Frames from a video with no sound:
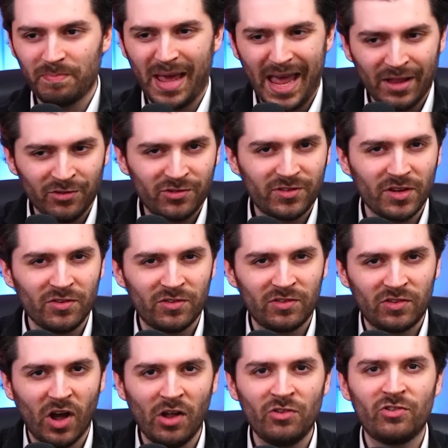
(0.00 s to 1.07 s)
instance
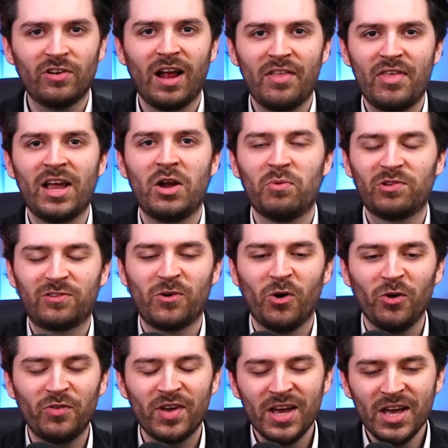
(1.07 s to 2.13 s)
dungeon, I think it was
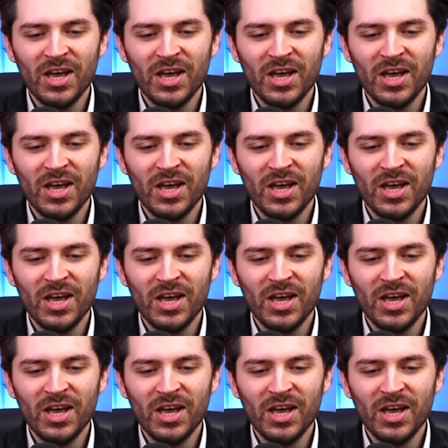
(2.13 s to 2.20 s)
called,